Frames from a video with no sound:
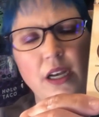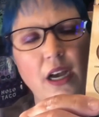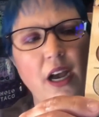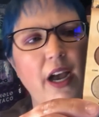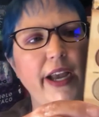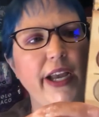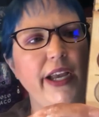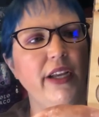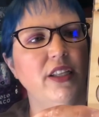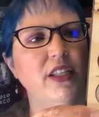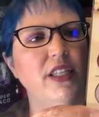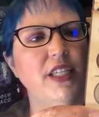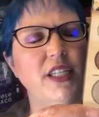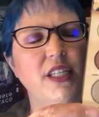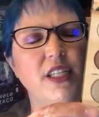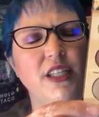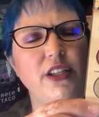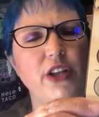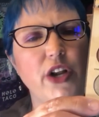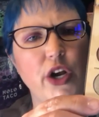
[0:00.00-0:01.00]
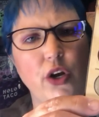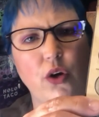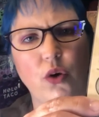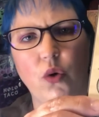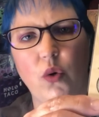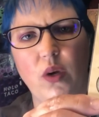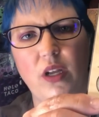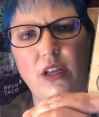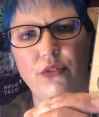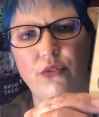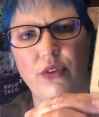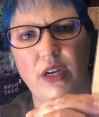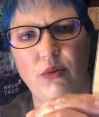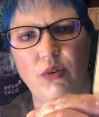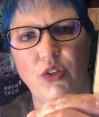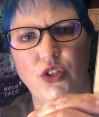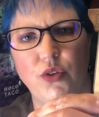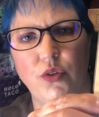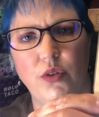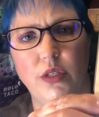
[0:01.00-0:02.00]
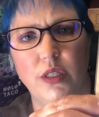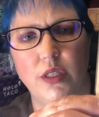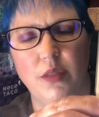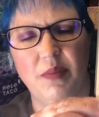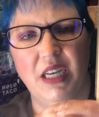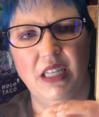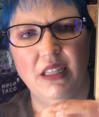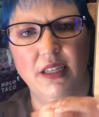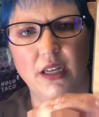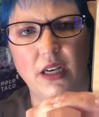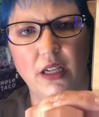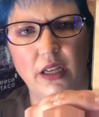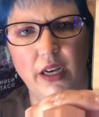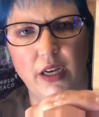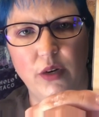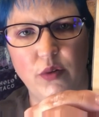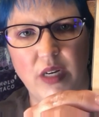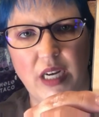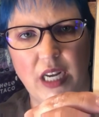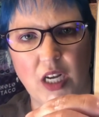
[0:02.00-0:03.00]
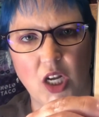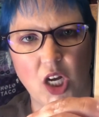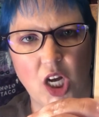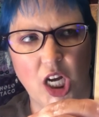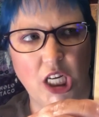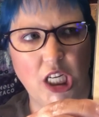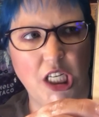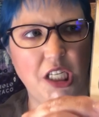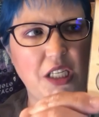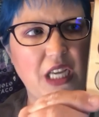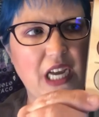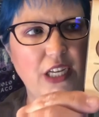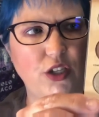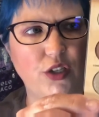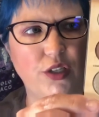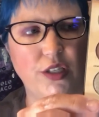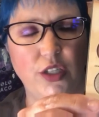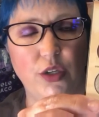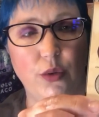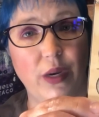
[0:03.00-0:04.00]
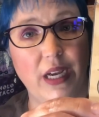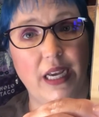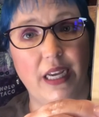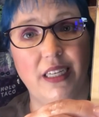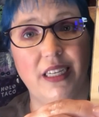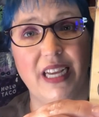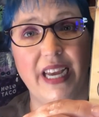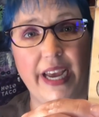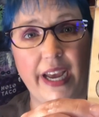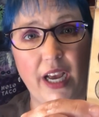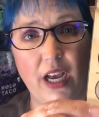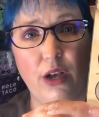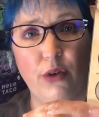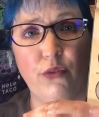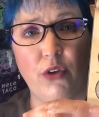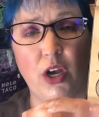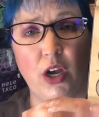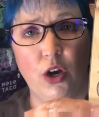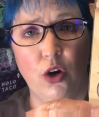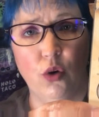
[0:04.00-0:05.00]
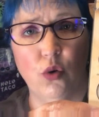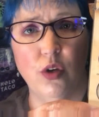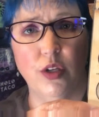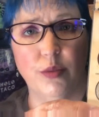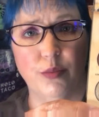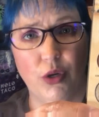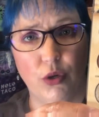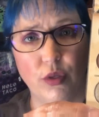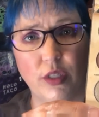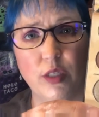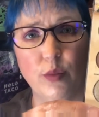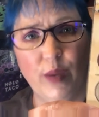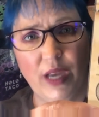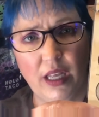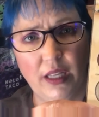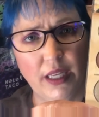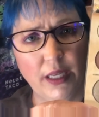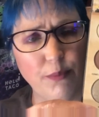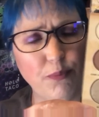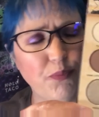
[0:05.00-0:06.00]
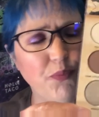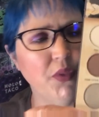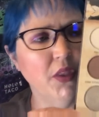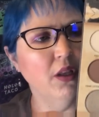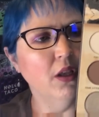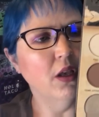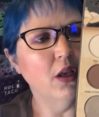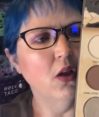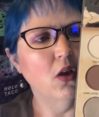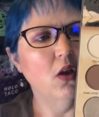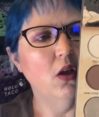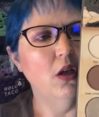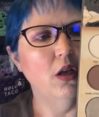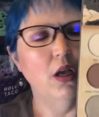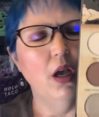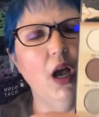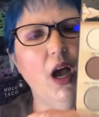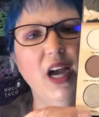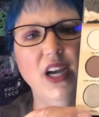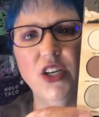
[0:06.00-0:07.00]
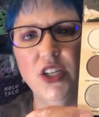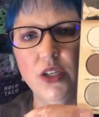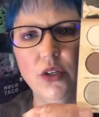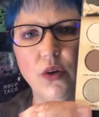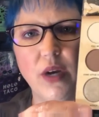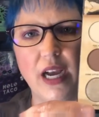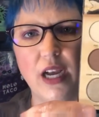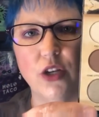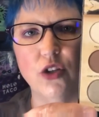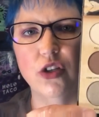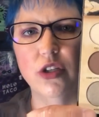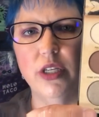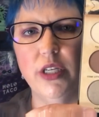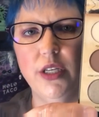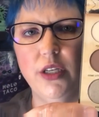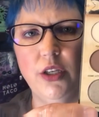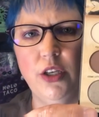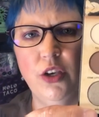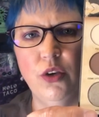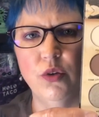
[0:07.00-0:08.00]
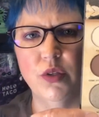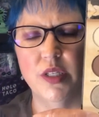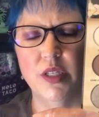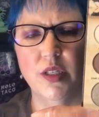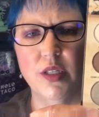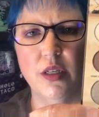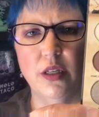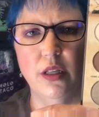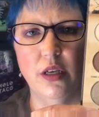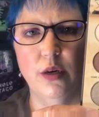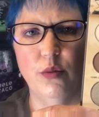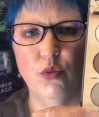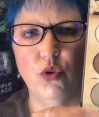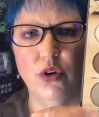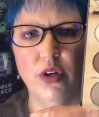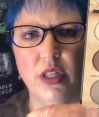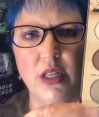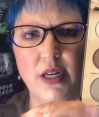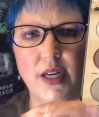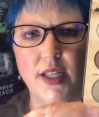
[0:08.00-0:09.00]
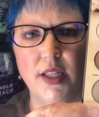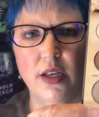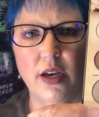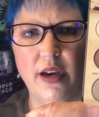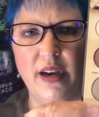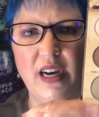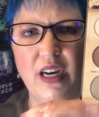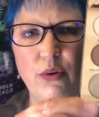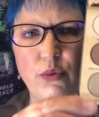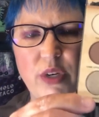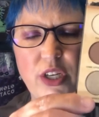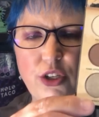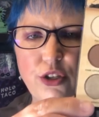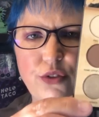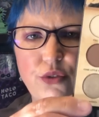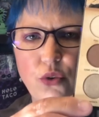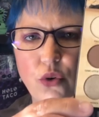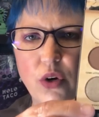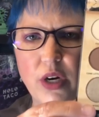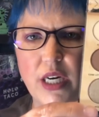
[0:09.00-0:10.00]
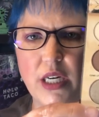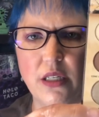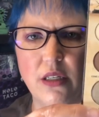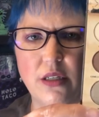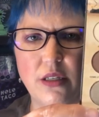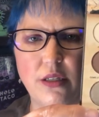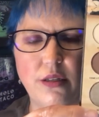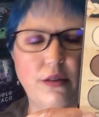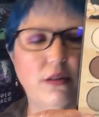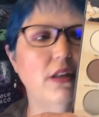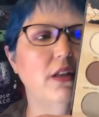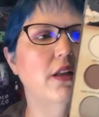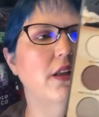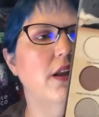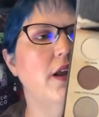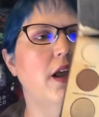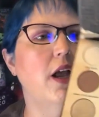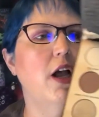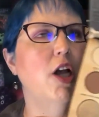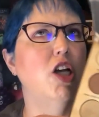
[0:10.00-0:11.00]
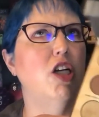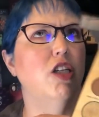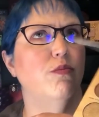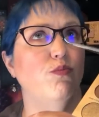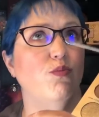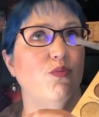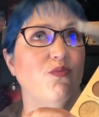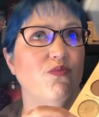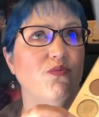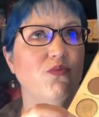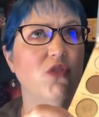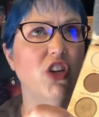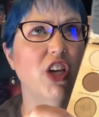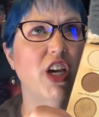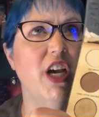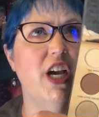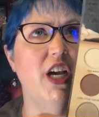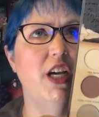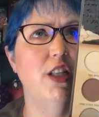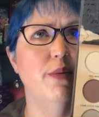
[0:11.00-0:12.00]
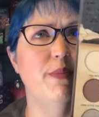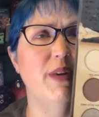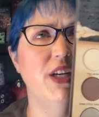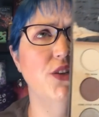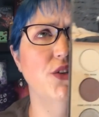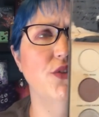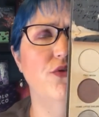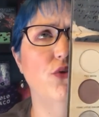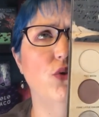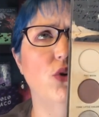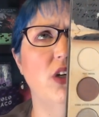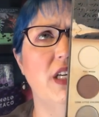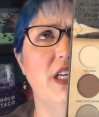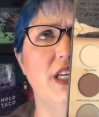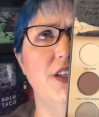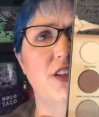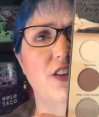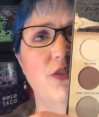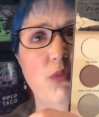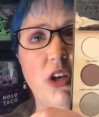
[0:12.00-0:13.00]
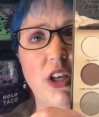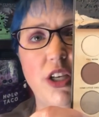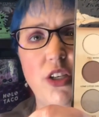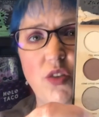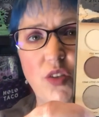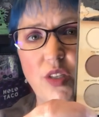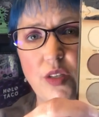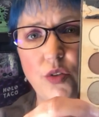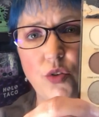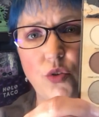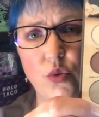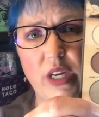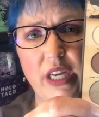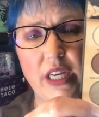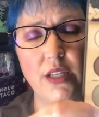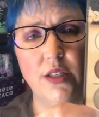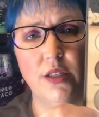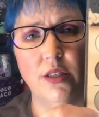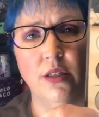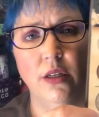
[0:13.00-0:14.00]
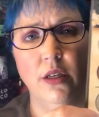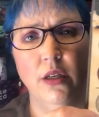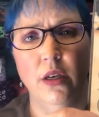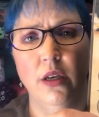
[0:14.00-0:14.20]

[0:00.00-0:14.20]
I didn't know if I would use this palette a lot when I got it. I just knew I had to have a Hocus Pocus palette. I do actually use this a lot more than I thought. I reach for it. Yeah, in the past 4 days, I've probably used this twice.